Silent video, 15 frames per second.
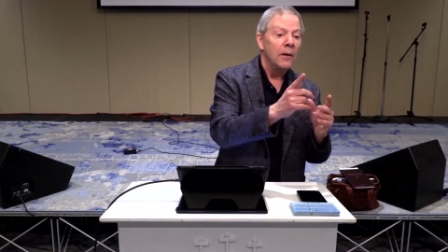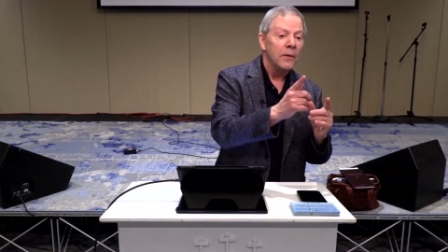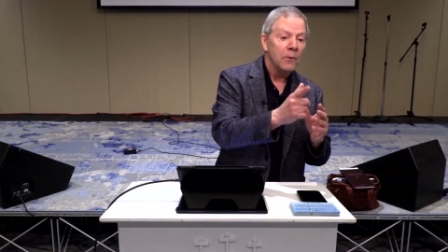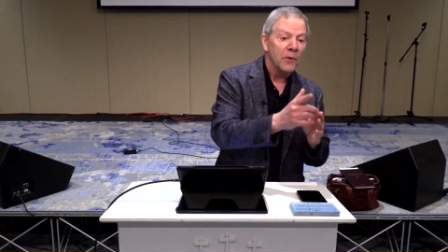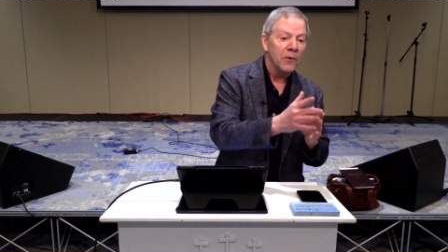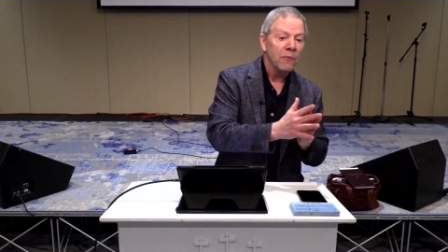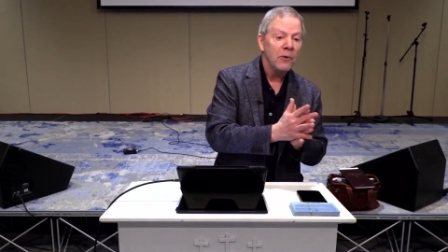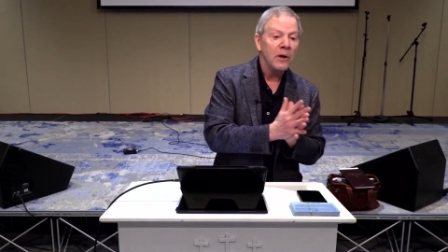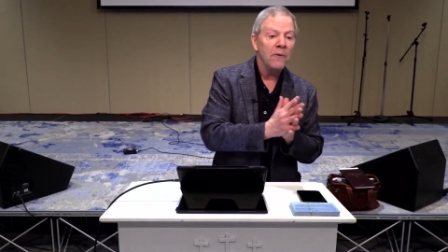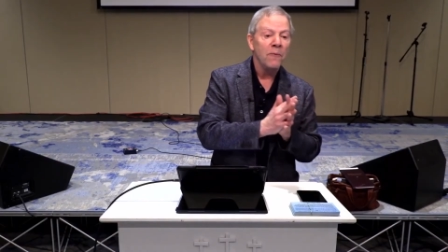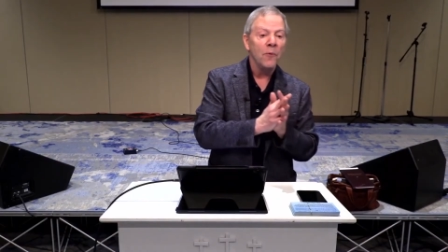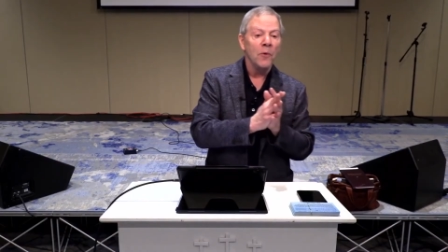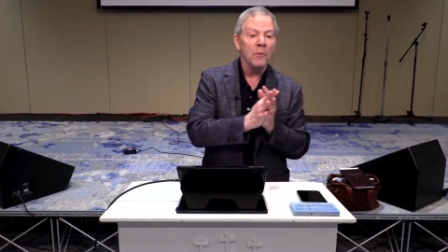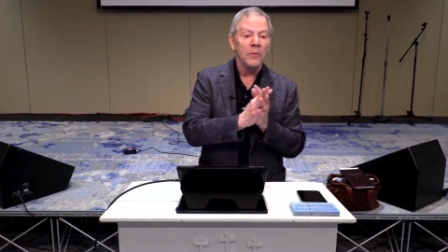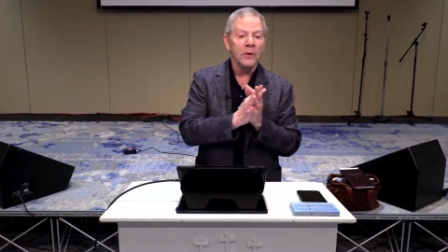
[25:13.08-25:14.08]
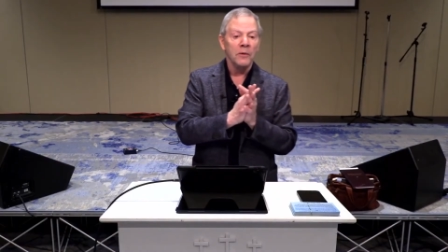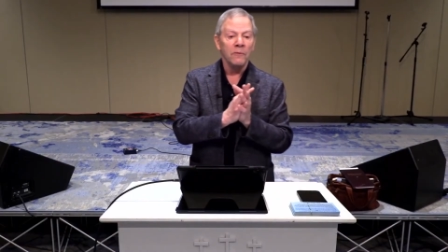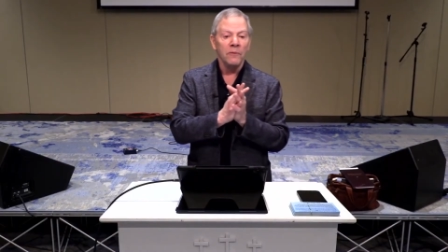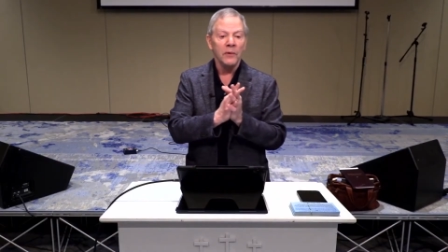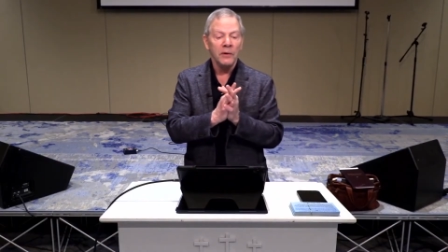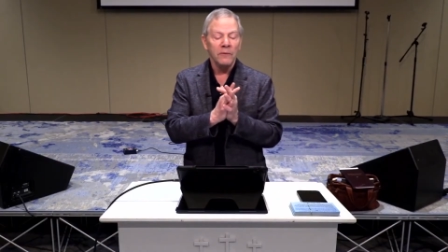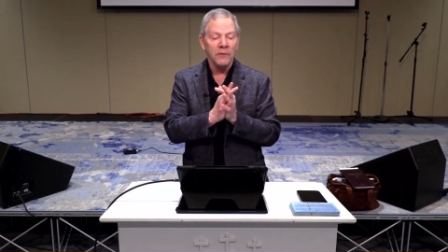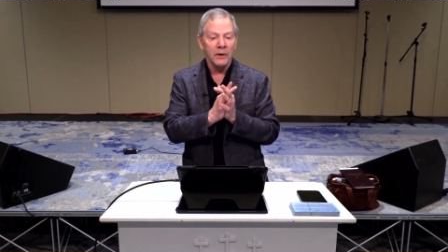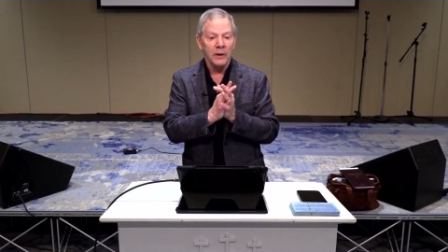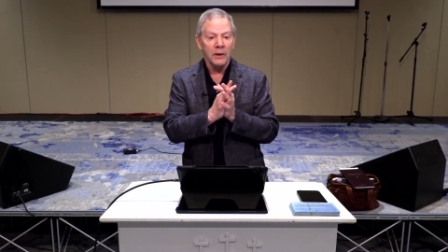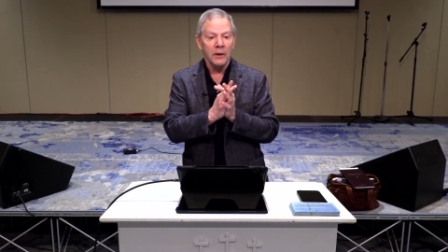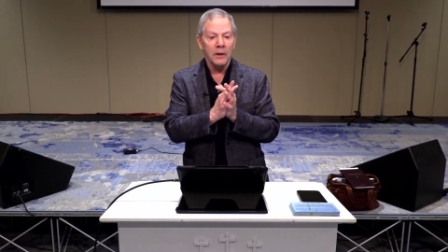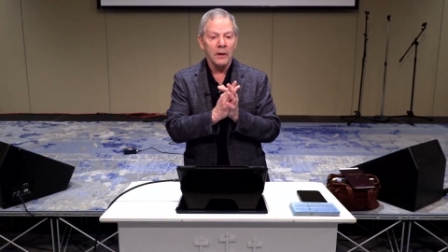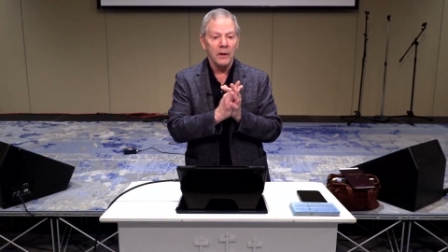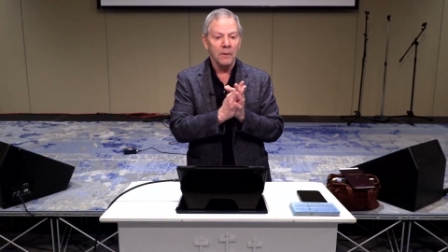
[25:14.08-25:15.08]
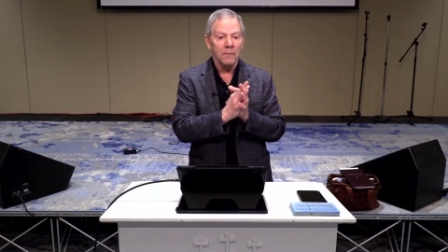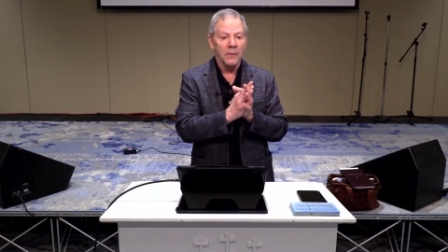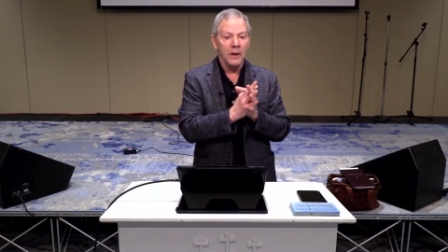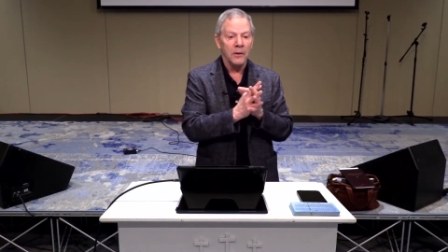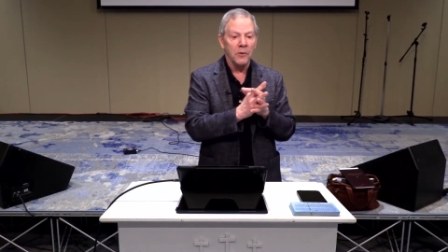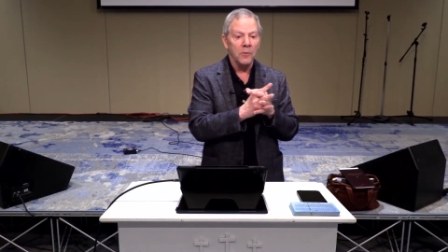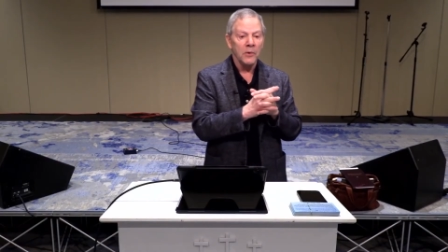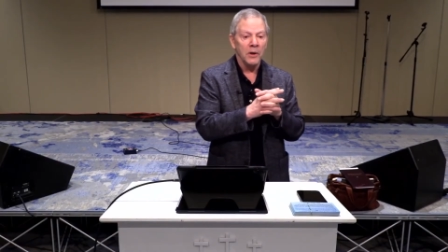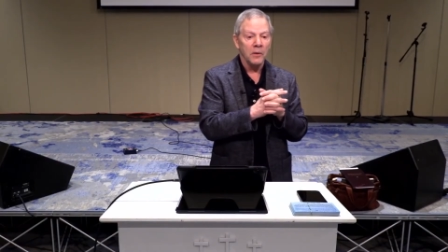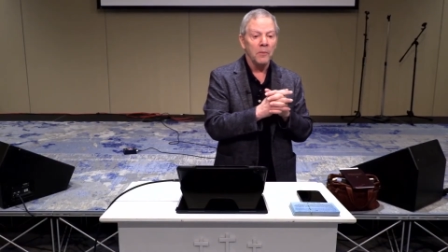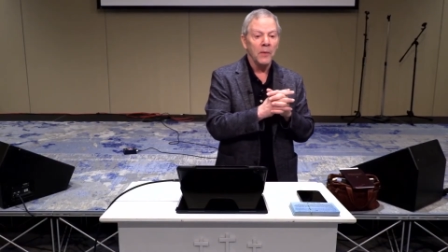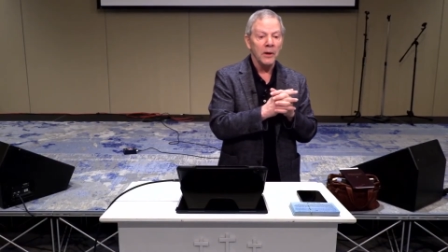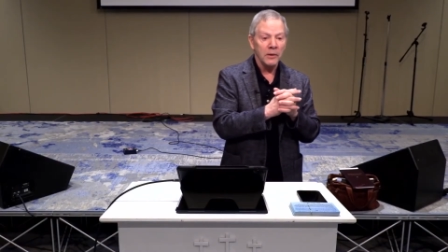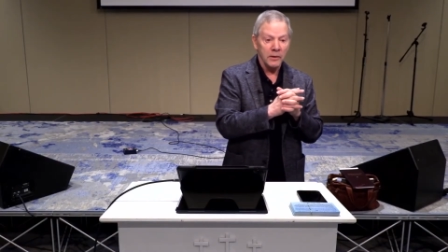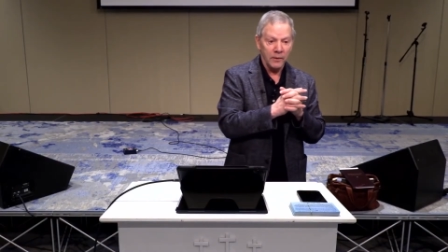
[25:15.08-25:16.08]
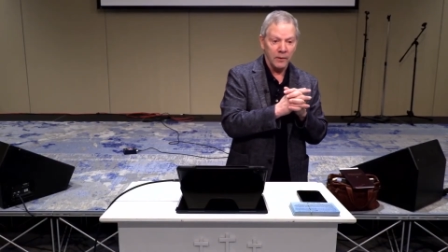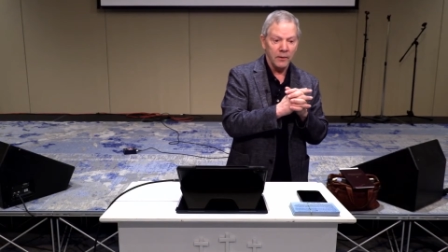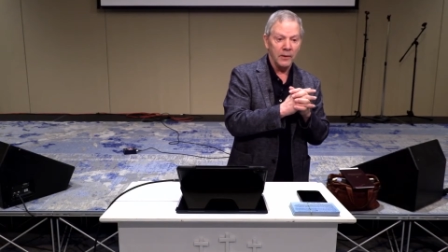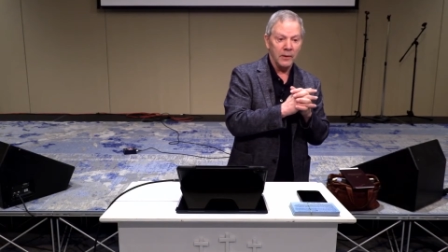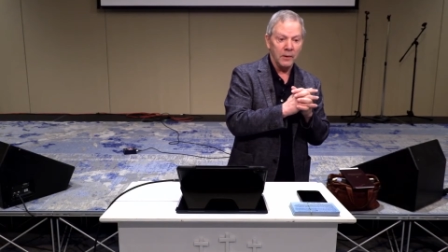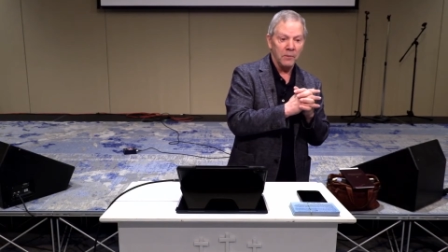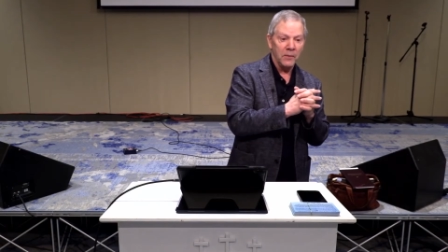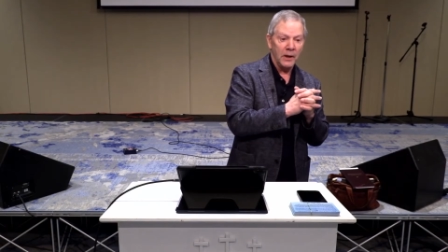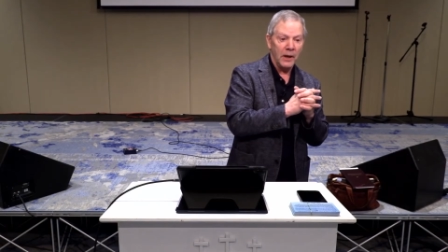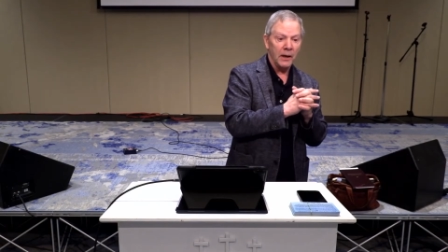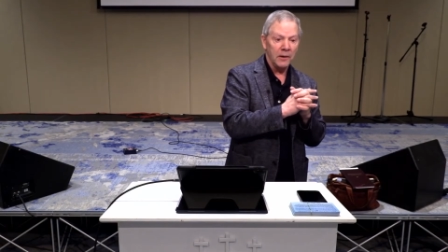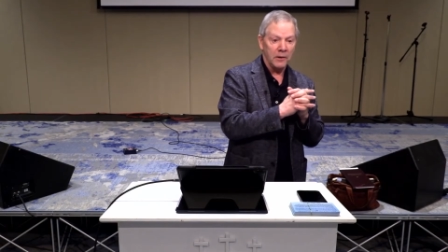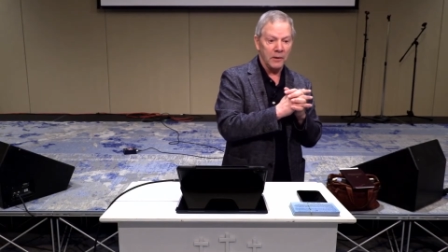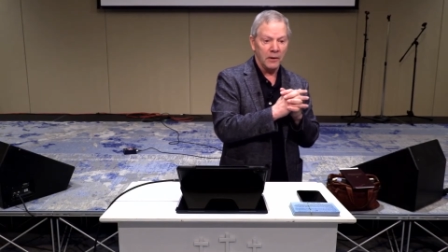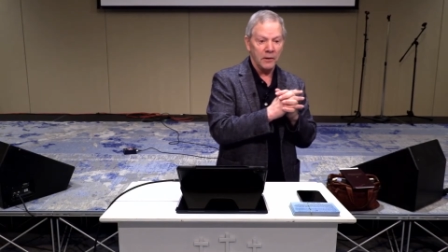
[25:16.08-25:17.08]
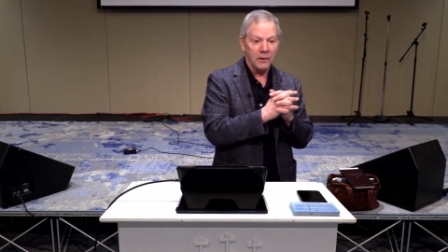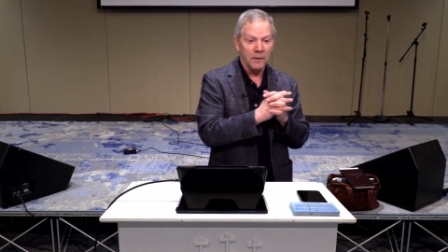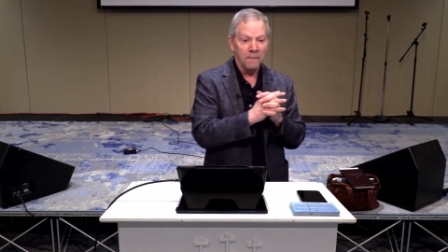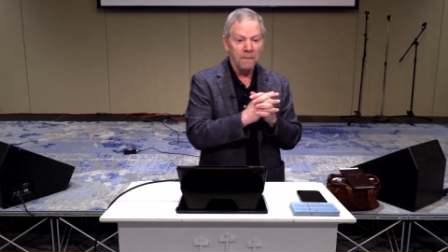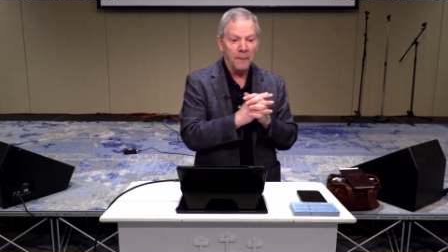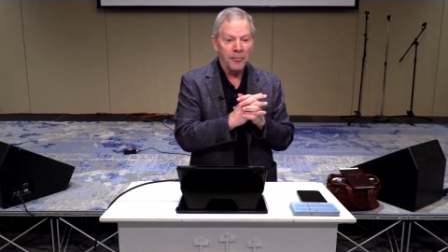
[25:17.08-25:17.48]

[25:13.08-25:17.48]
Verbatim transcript: There were three forms of living, and you just mentioned the monastics.